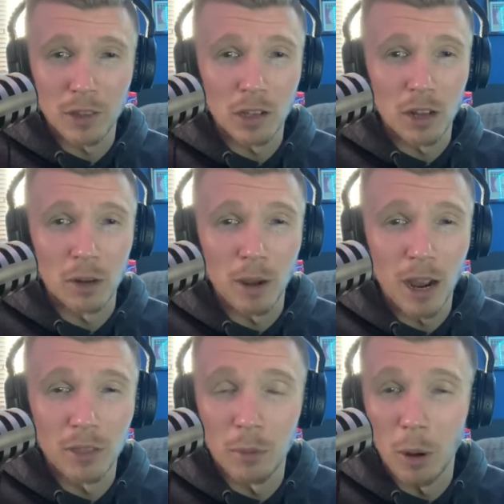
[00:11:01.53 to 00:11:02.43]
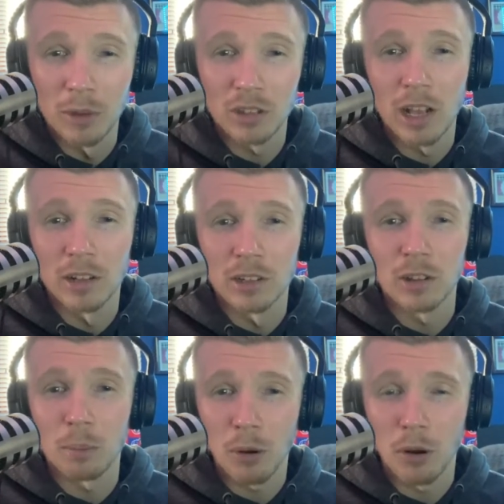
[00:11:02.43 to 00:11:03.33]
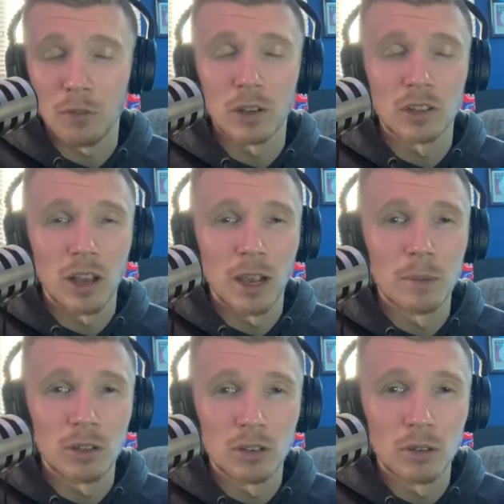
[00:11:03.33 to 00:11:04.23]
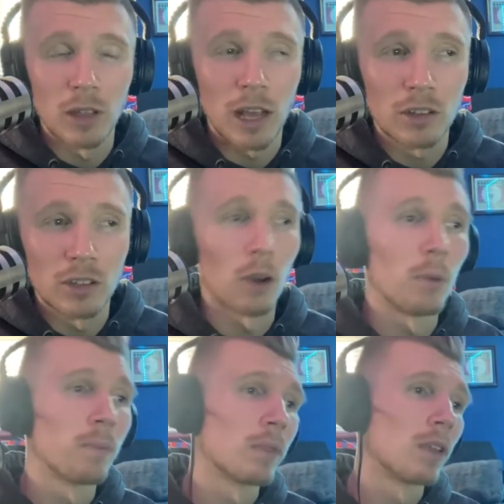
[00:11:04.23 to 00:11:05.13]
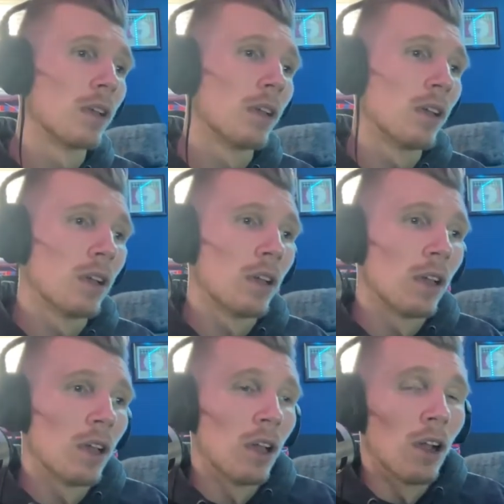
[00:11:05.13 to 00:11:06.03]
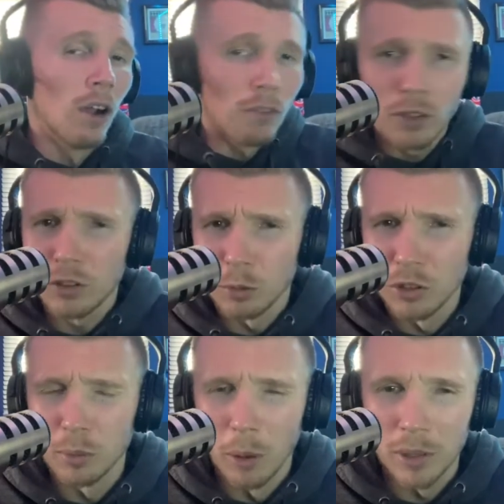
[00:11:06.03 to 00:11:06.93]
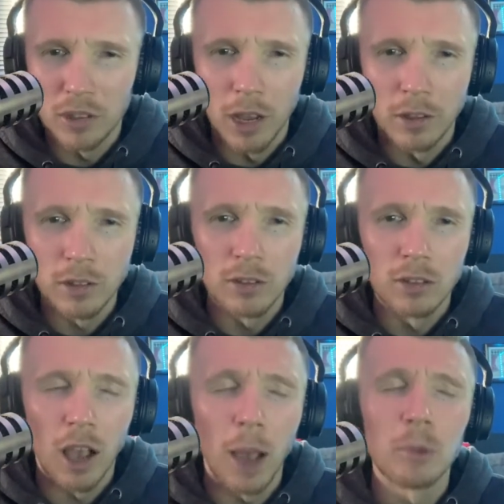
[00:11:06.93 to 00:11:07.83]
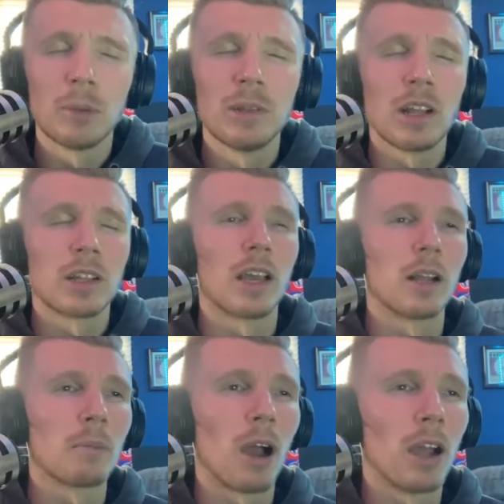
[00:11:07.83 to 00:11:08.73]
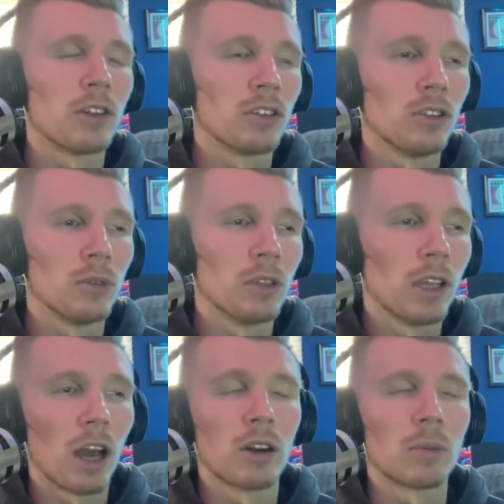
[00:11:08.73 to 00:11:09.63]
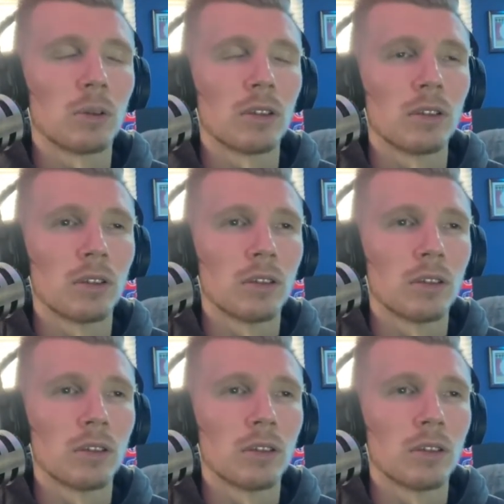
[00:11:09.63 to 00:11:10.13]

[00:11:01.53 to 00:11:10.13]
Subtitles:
that's on your mind, the moment of silence is the perfect time to do that. So, for this week's moment of silence, I'm going to be dedicating mine to the honorable,